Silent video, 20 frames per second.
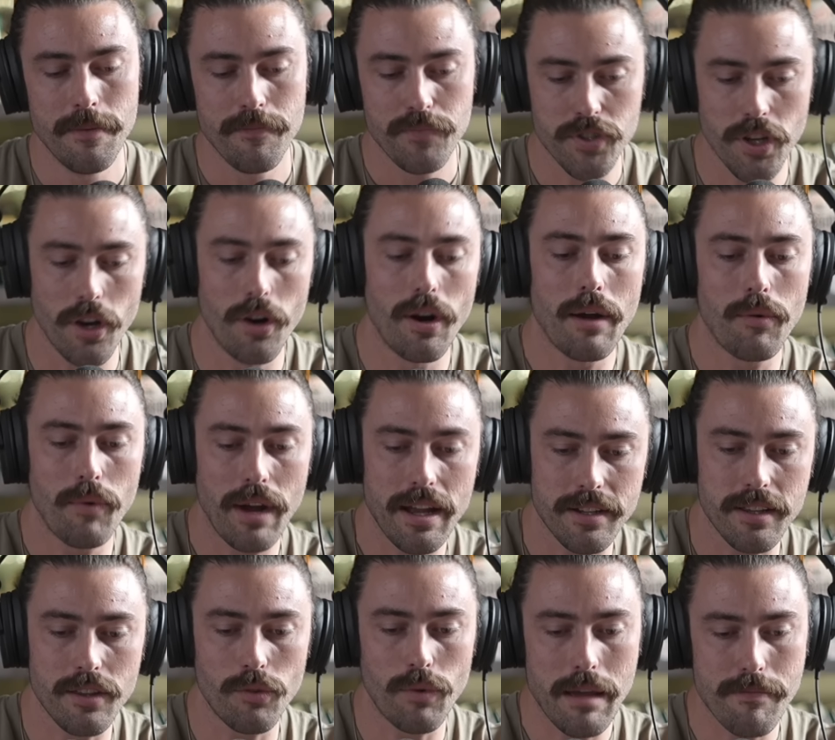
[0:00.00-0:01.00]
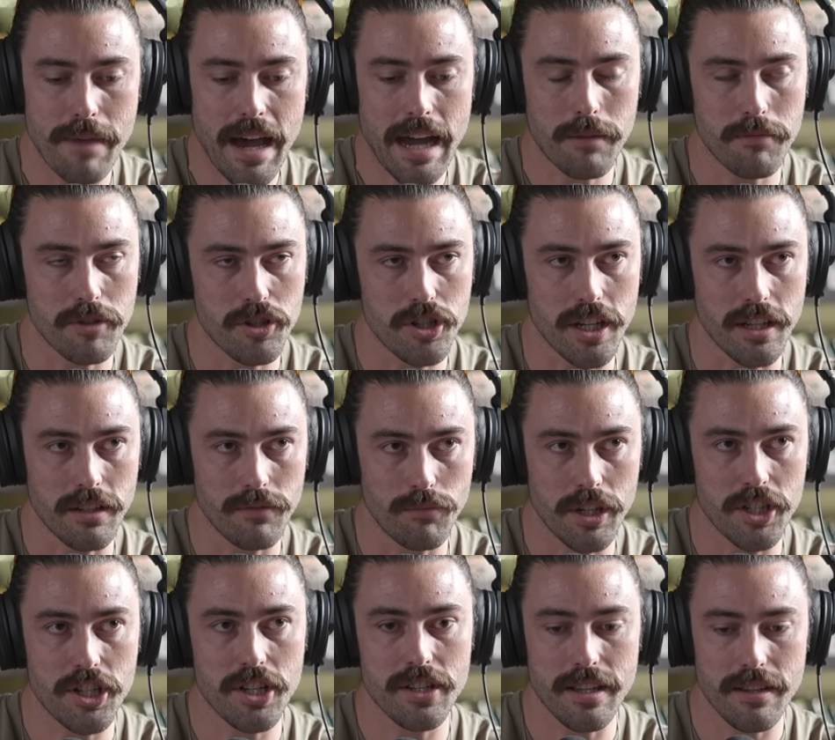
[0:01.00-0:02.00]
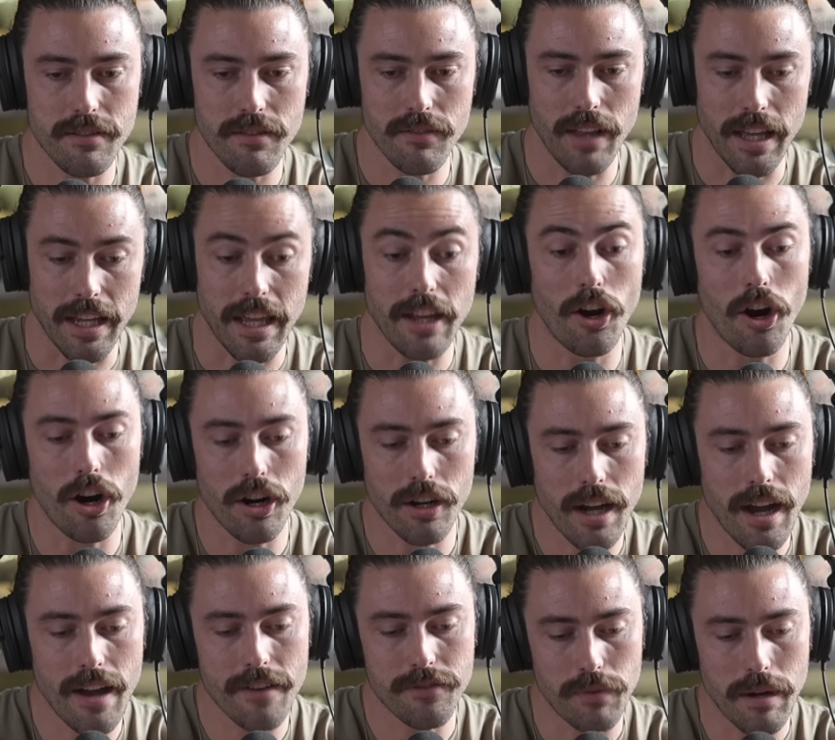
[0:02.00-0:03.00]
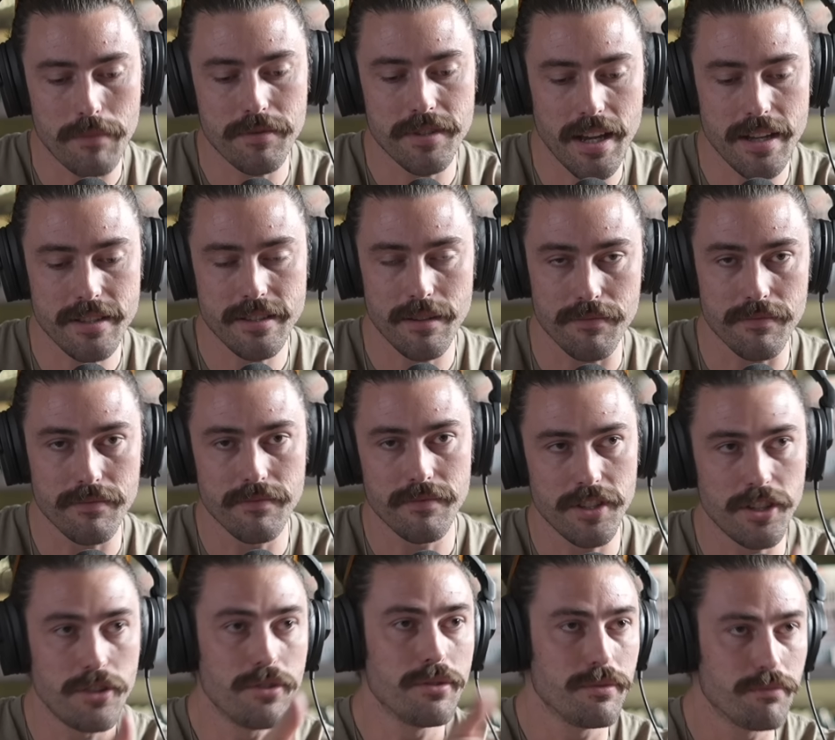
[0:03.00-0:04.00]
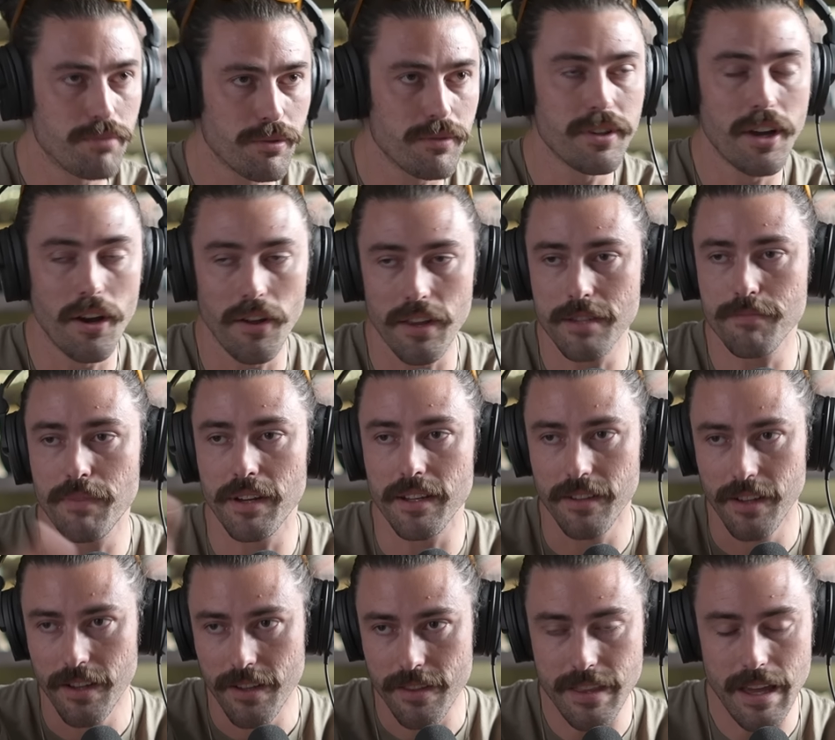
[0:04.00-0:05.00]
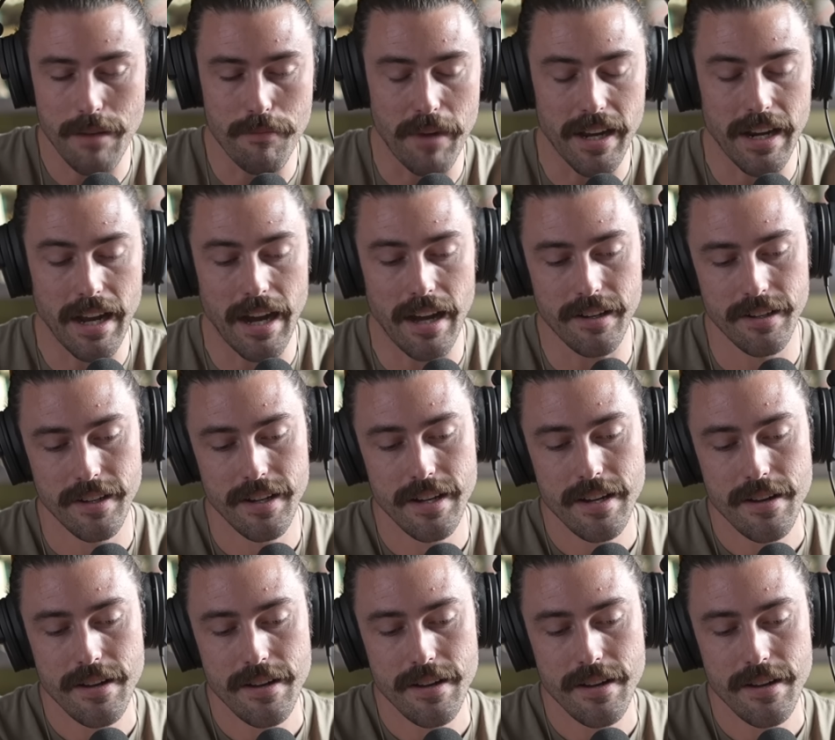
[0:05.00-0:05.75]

So I went to the Wayback Machine, which is like it archives websites, and you know this, but they might not.